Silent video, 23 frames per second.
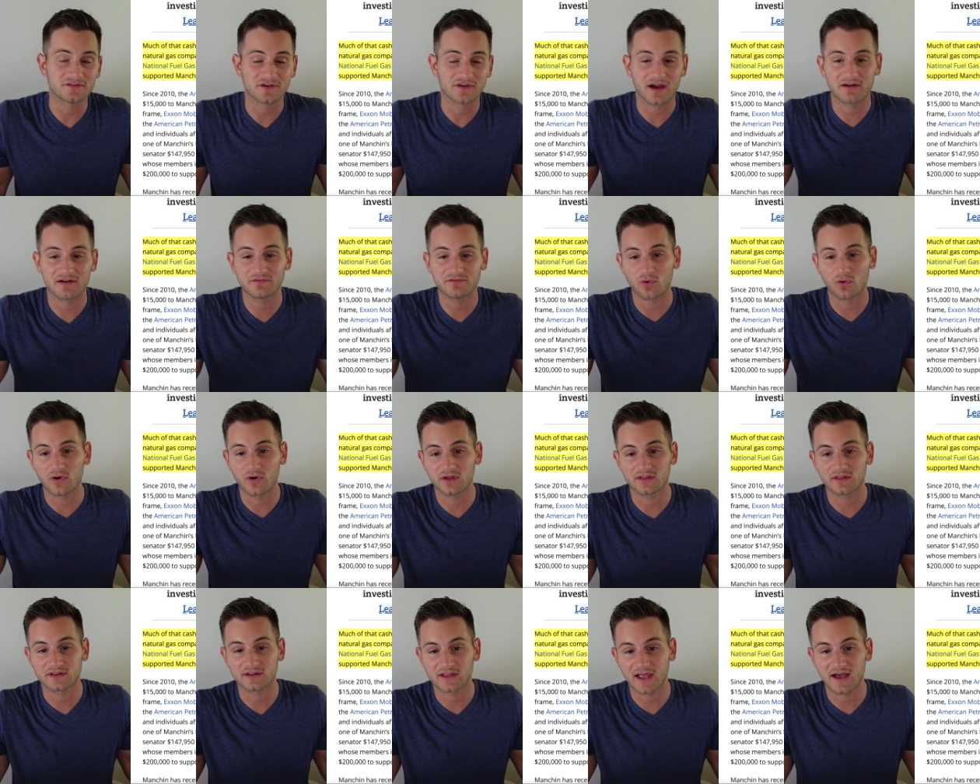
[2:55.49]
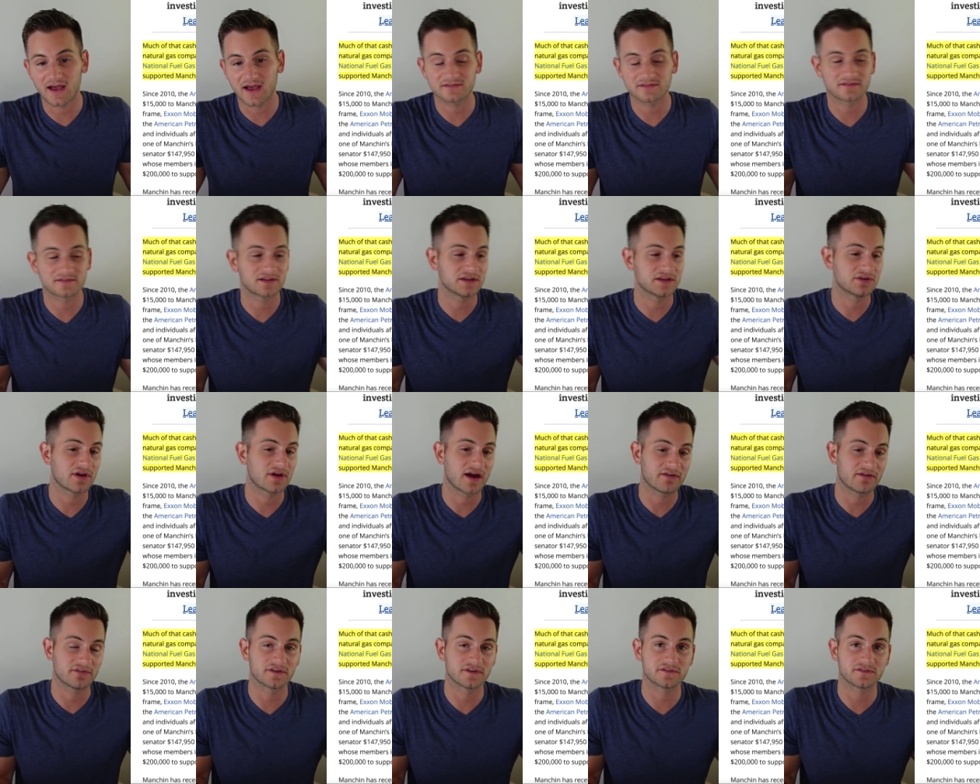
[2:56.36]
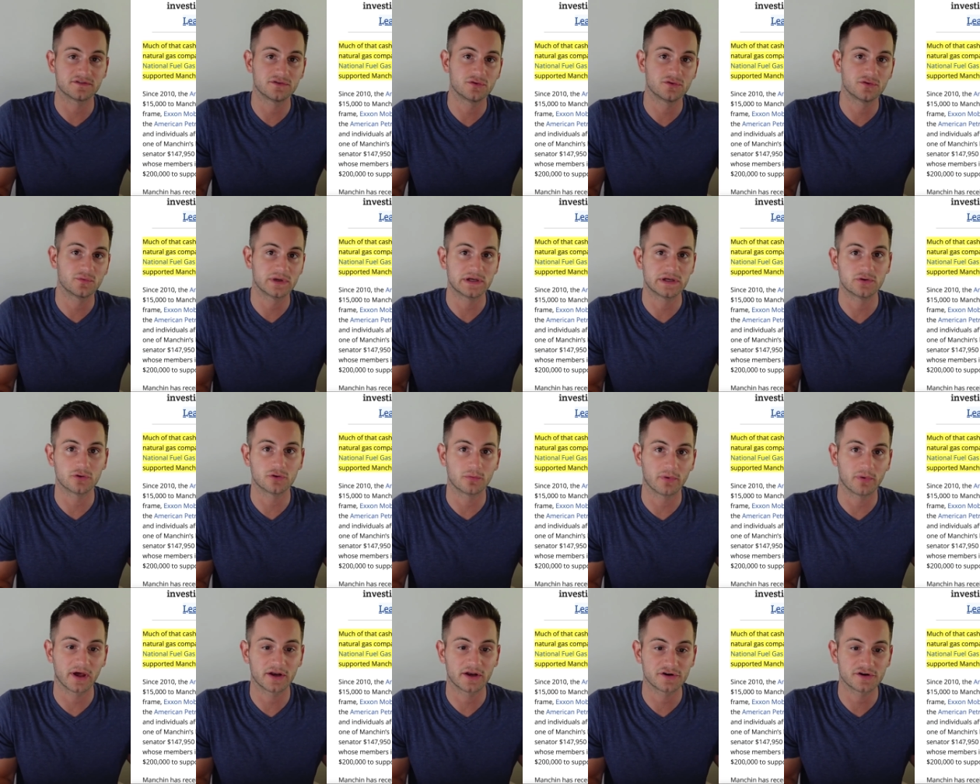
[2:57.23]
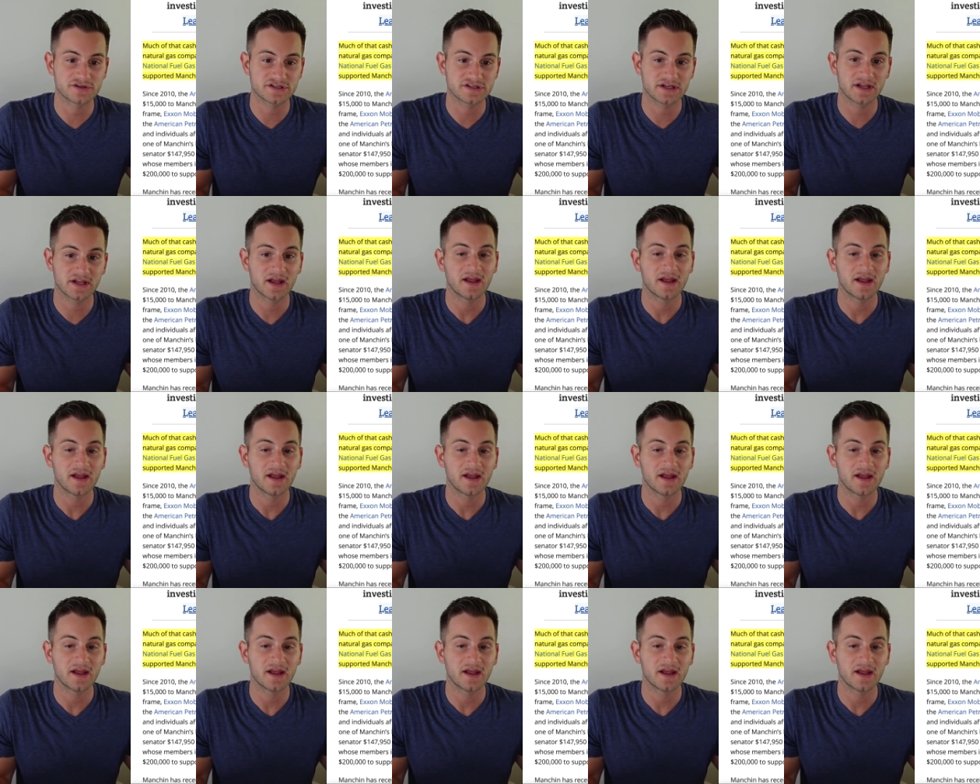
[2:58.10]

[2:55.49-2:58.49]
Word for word: You have the oil and gas, and then you have this new renewable energy.